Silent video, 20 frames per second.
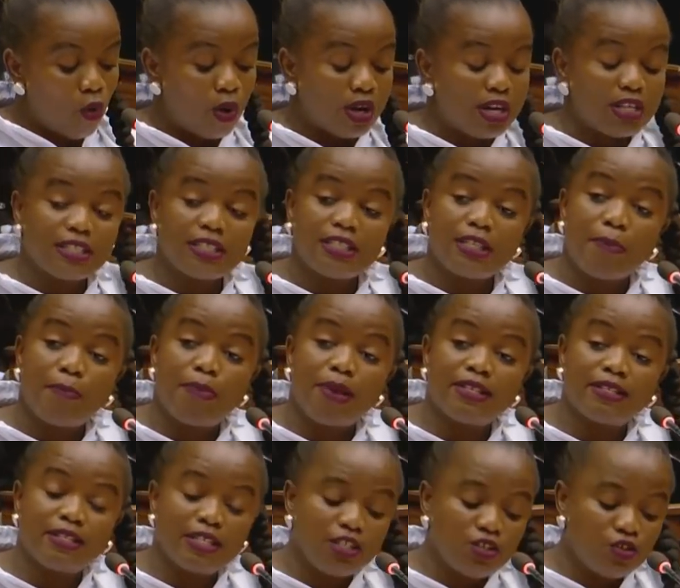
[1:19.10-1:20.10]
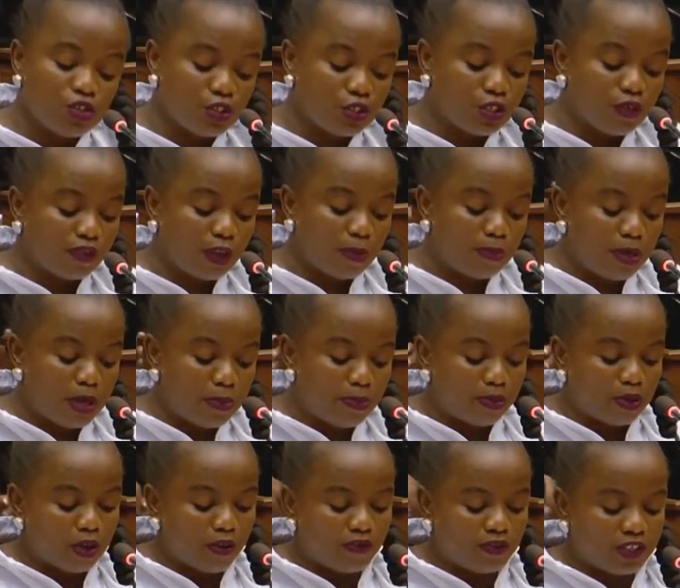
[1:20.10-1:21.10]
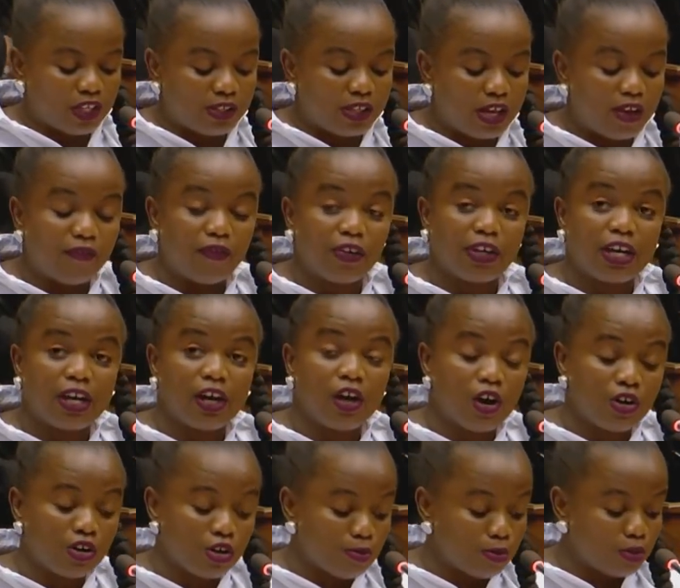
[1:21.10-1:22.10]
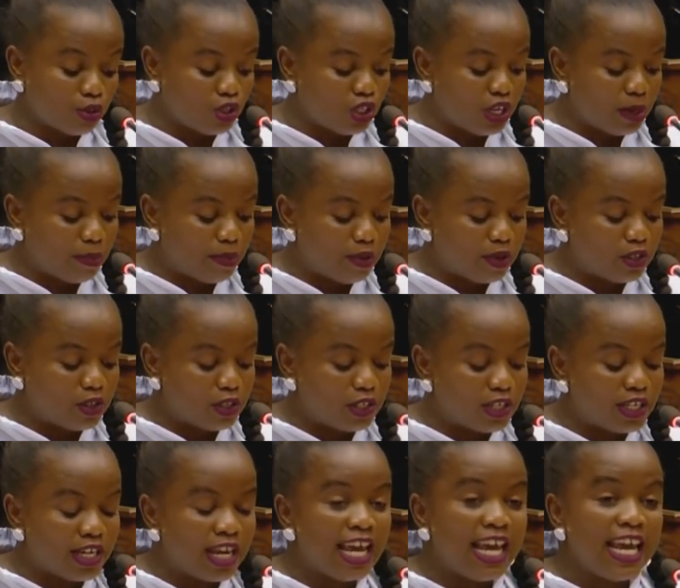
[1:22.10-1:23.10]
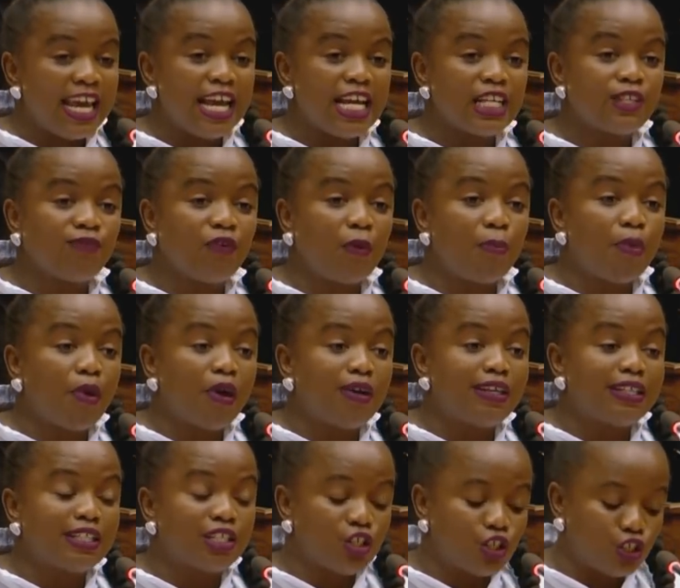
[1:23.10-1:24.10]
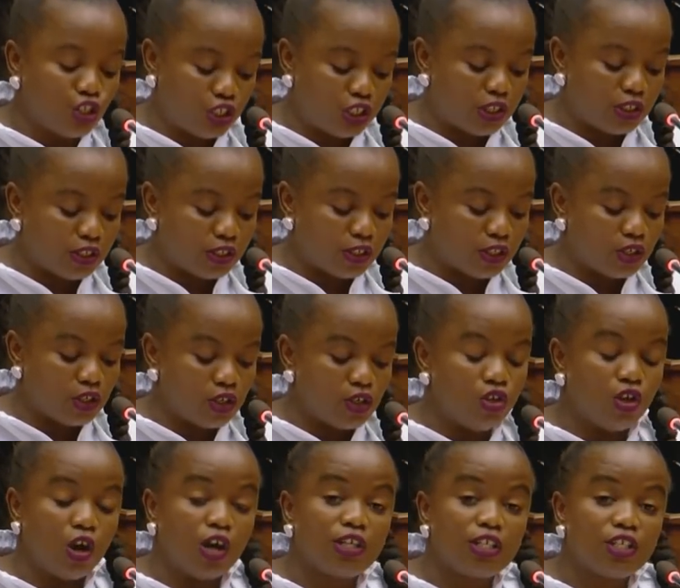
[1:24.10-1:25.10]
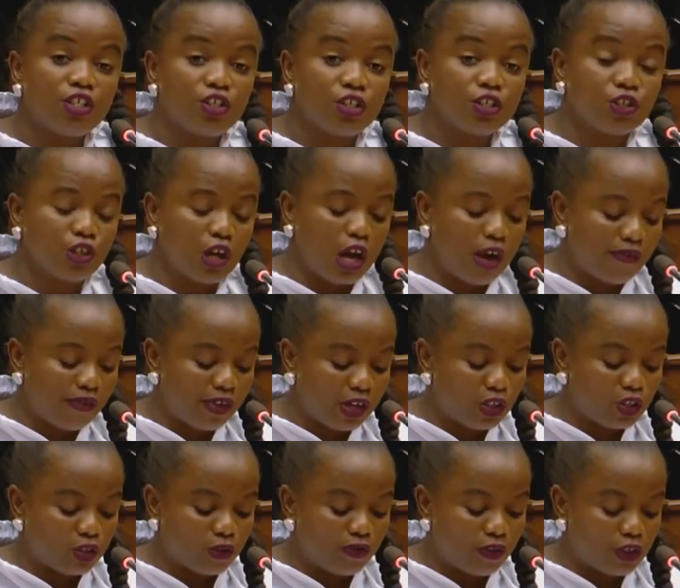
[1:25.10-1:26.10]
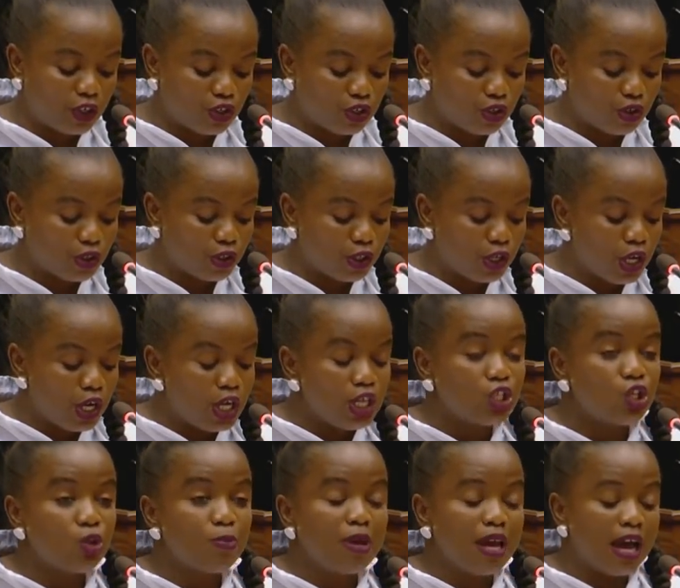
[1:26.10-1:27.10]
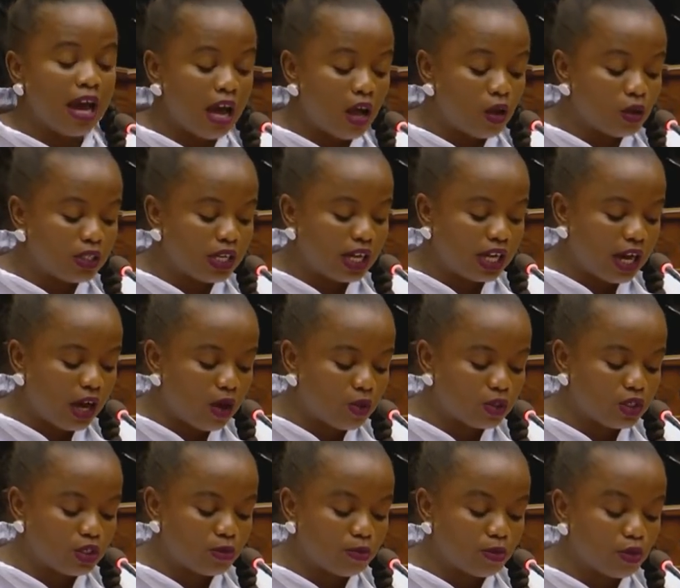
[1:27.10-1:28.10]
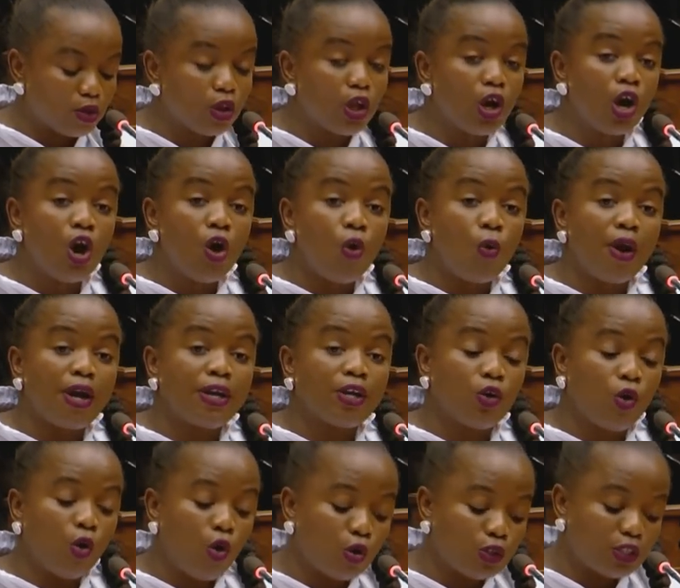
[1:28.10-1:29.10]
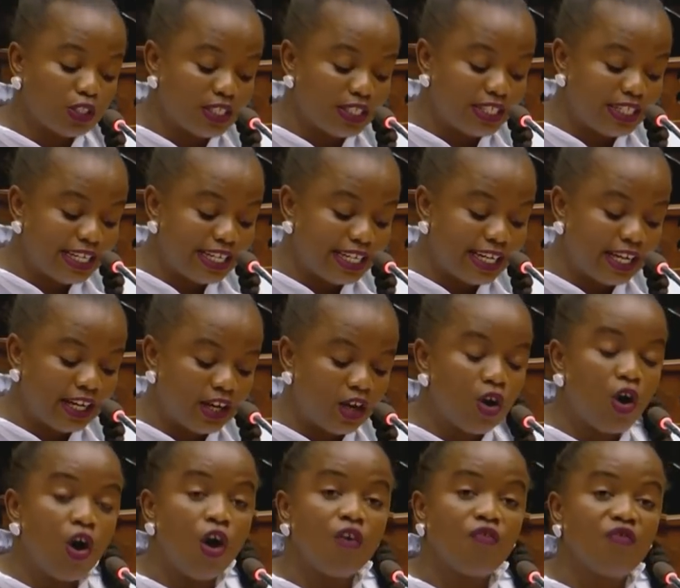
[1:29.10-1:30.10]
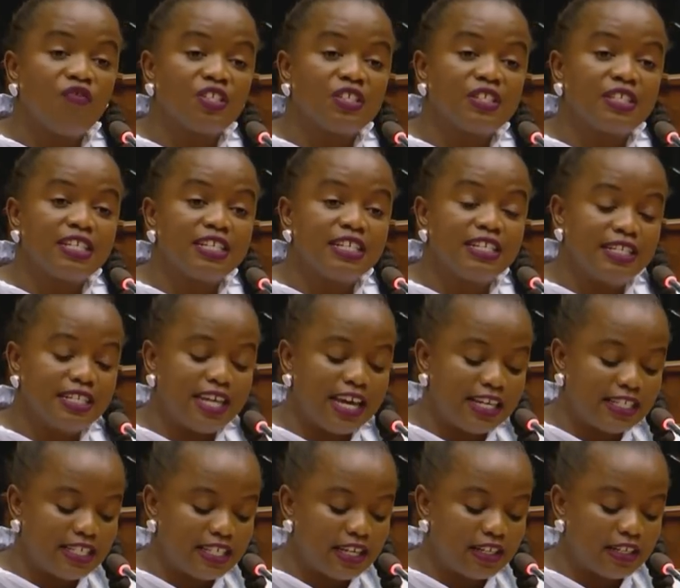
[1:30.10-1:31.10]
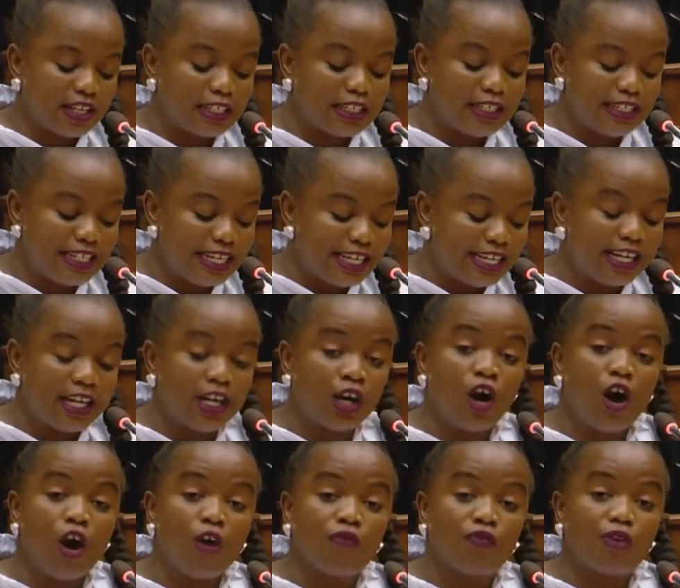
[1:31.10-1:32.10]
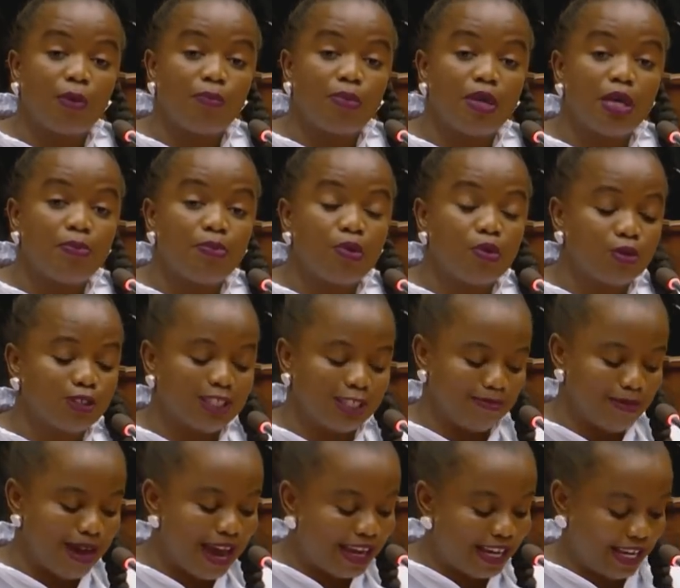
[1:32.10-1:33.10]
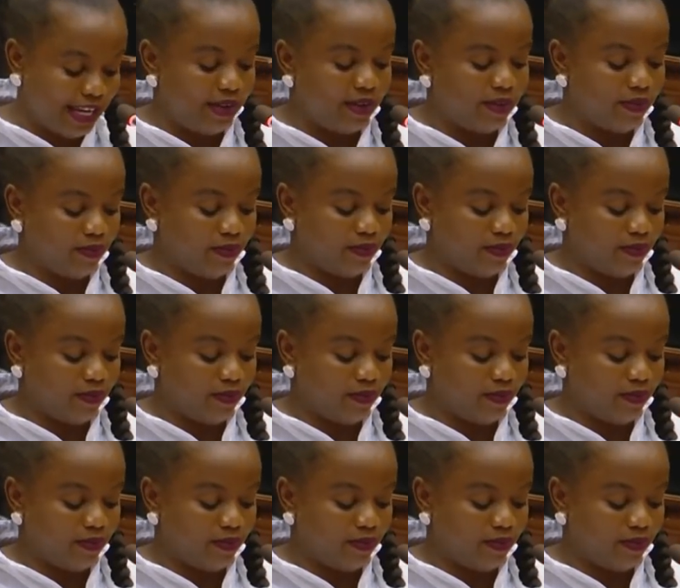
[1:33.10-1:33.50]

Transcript: What is in the best interest of the people of South Africa, Honourable Chairperson, is for politicians, not just government officials, to be held accountable when caught stealing or facilitating the stealing of the people's money.